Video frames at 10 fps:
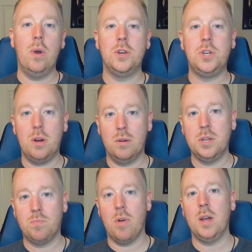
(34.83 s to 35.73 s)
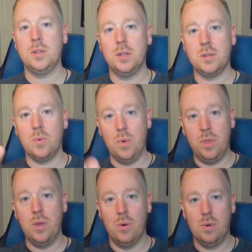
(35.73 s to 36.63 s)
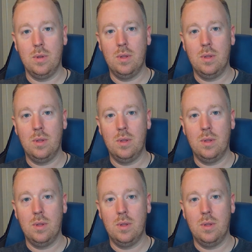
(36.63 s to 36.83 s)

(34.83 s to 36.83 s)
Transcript: I want to share this process with you.